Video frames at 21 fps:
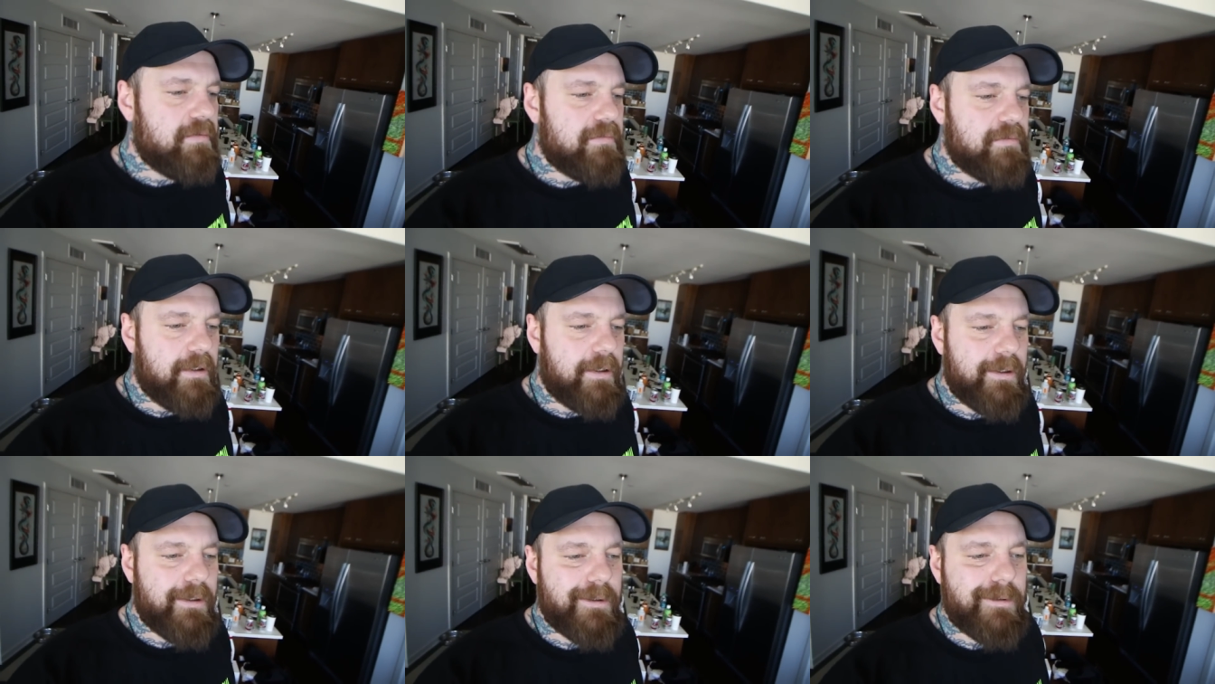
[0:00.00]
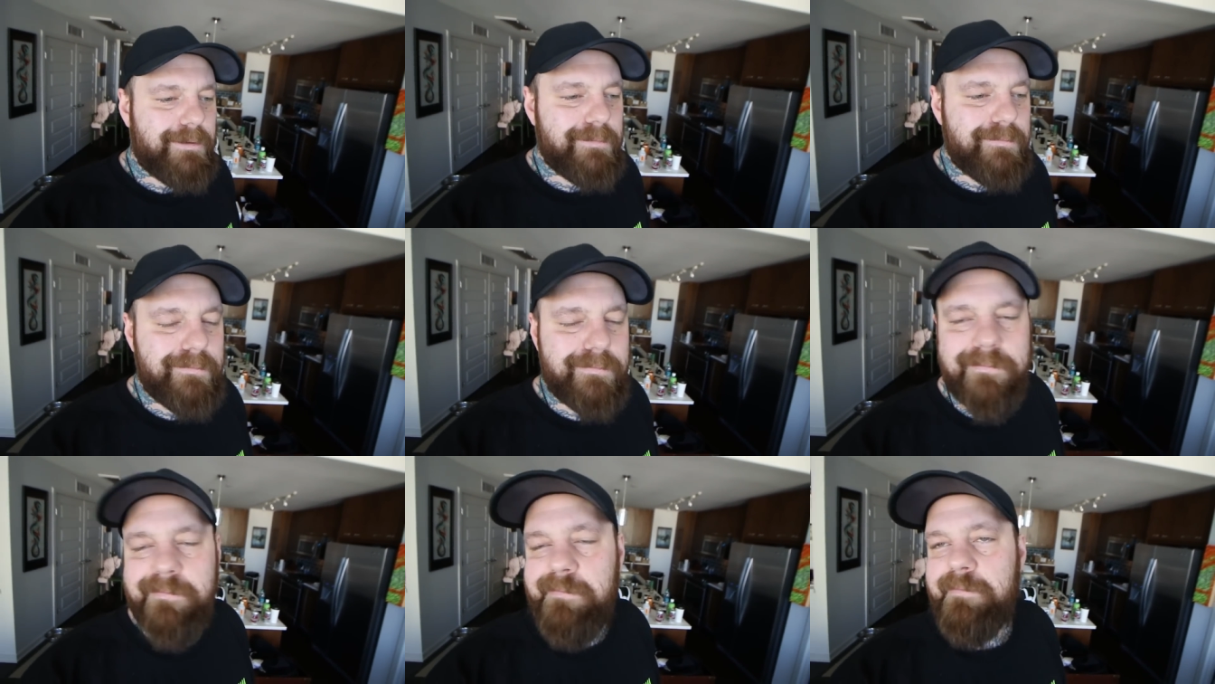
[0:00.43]

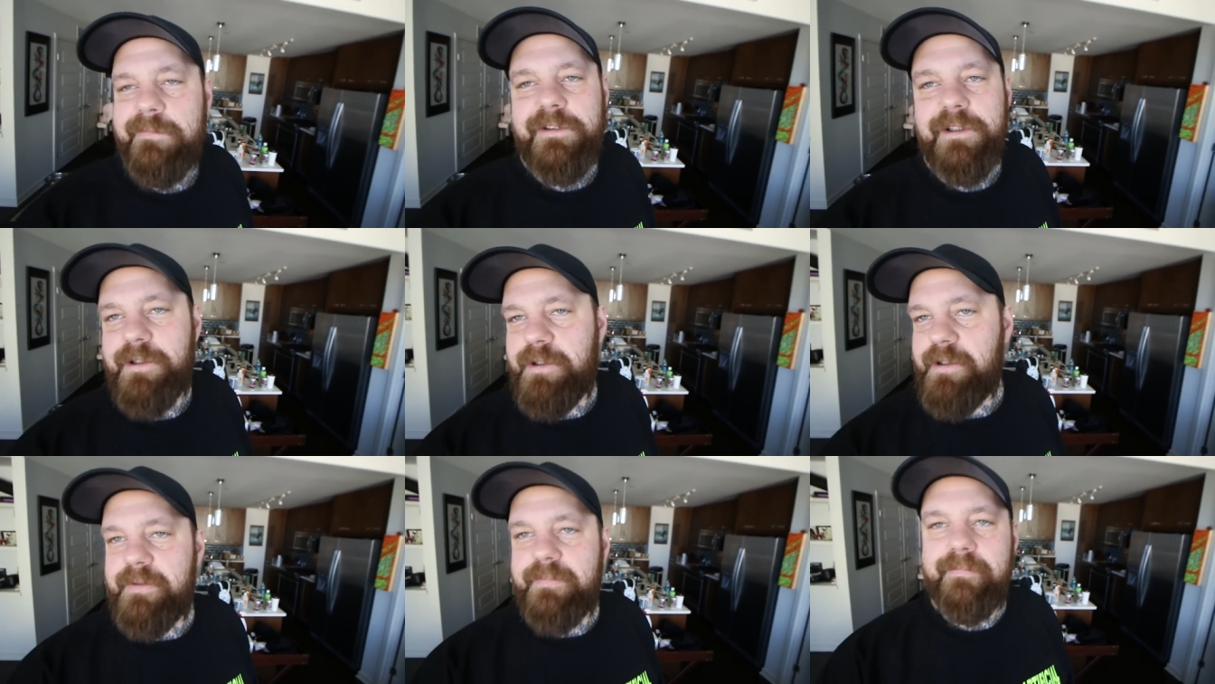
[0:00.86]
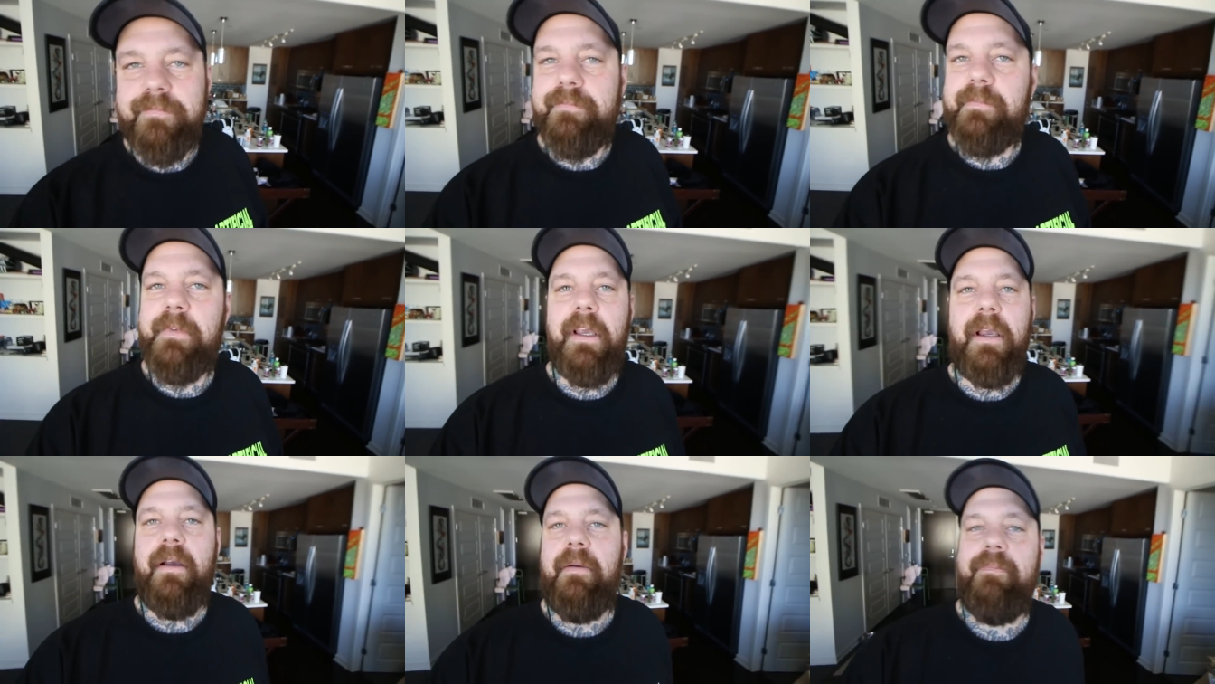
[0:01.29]
Um, just,
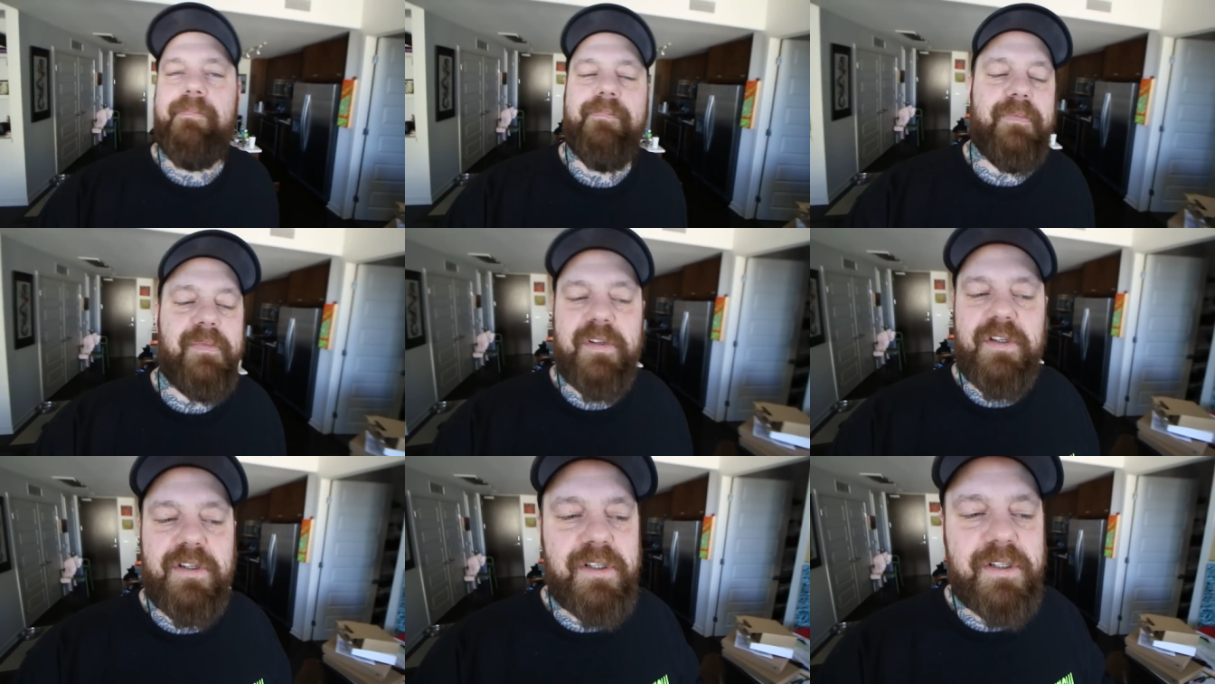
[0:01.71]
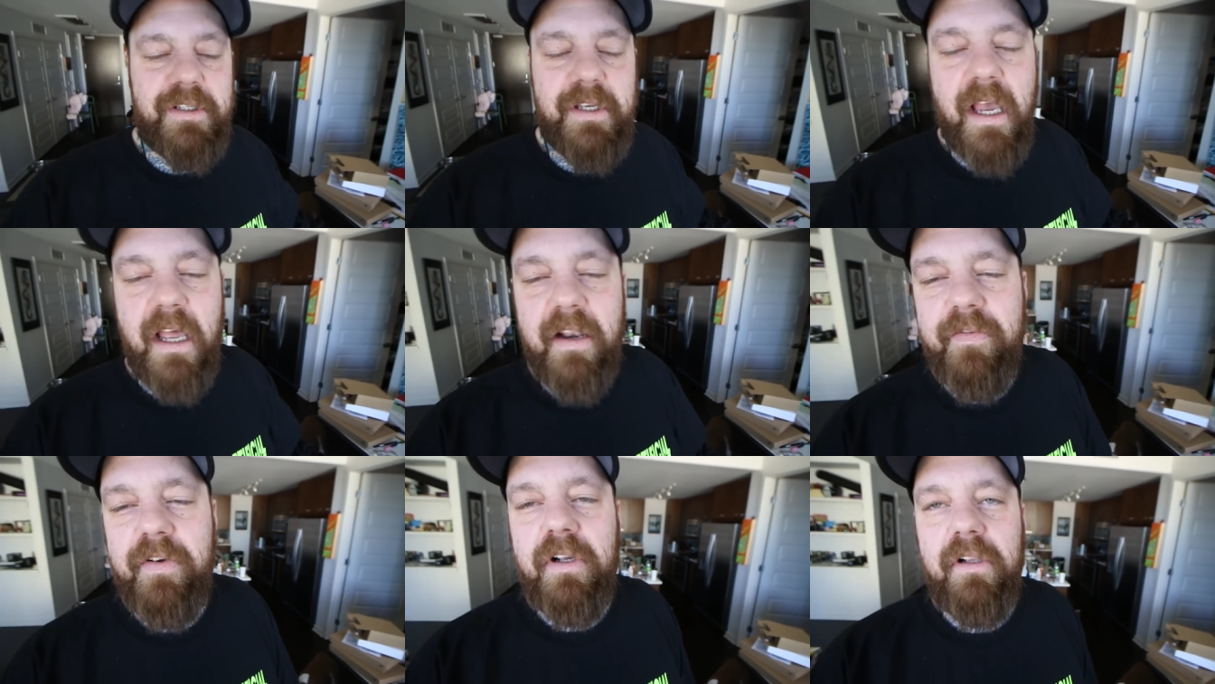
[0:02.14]
yeah, it's just
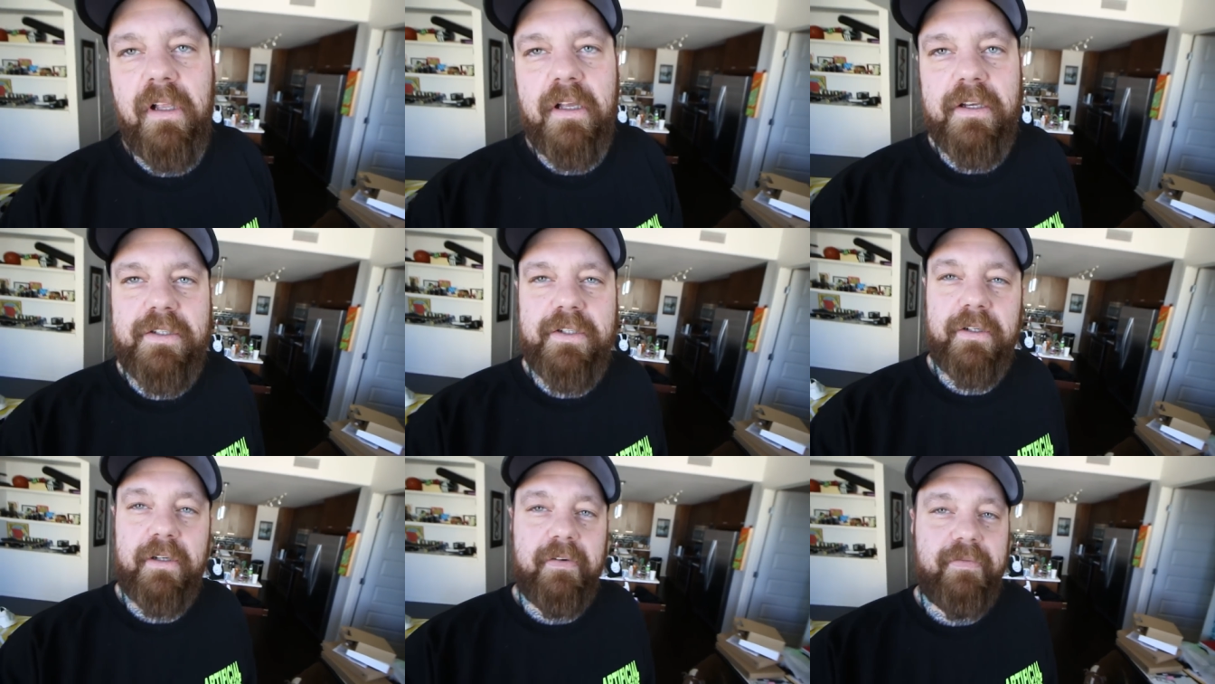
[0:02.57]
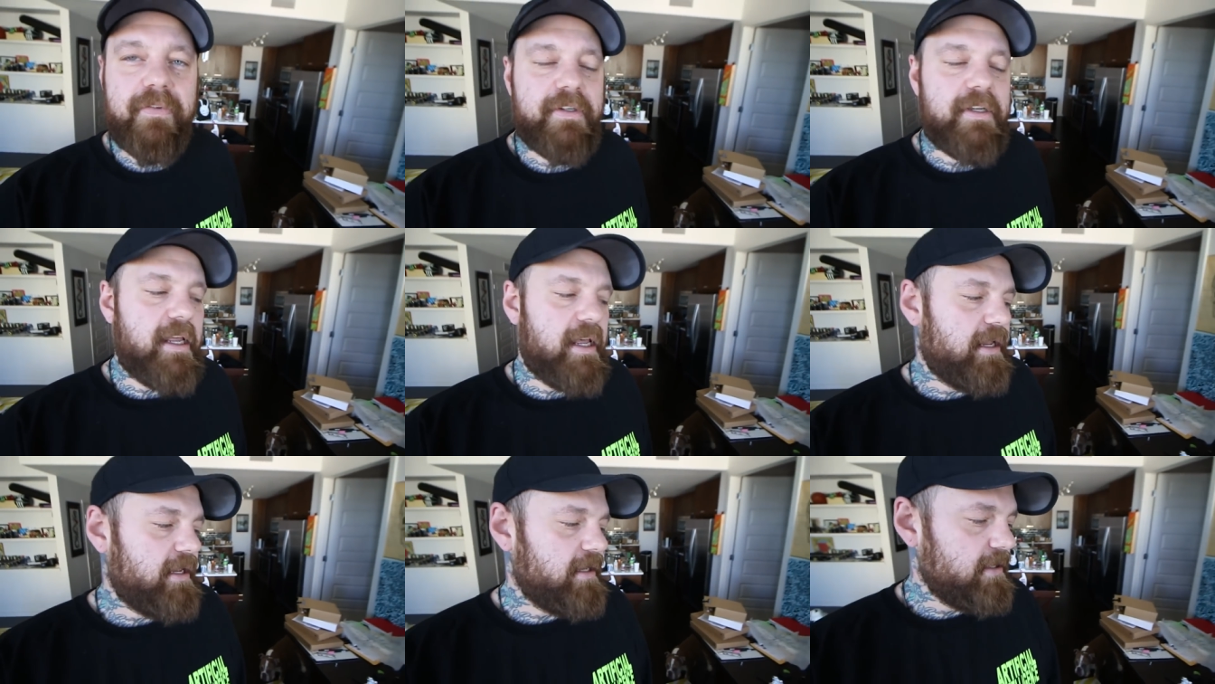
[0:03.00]
kind of a cluster of a
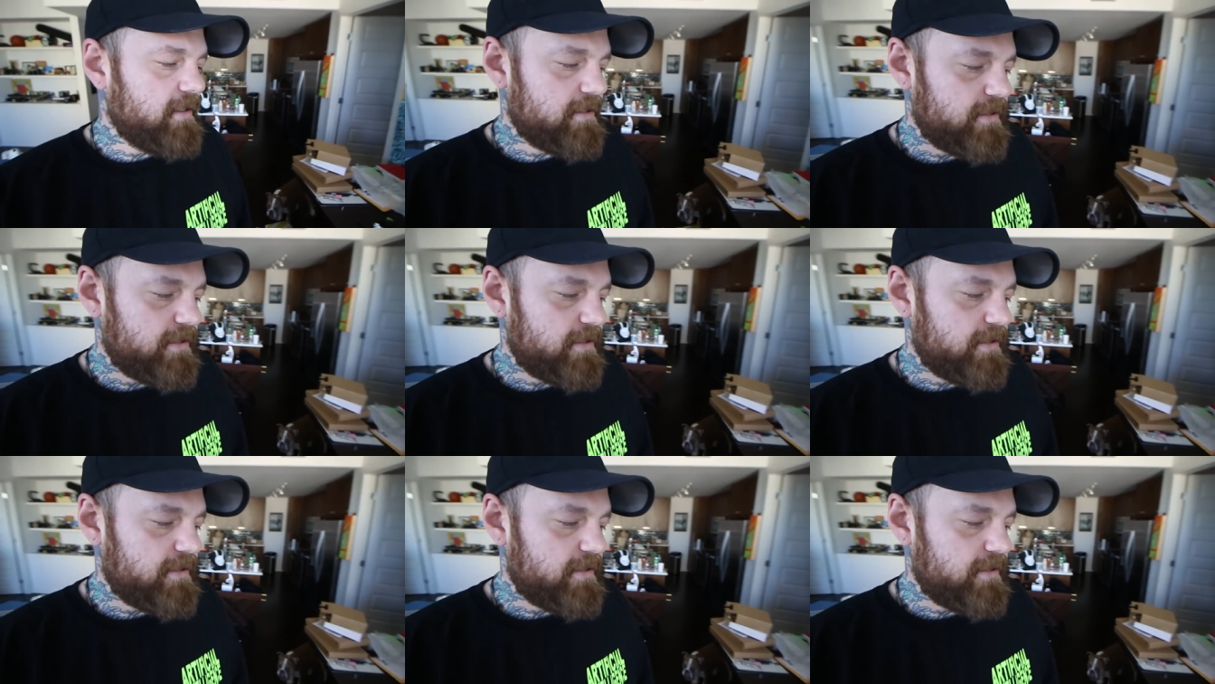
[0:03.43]
day.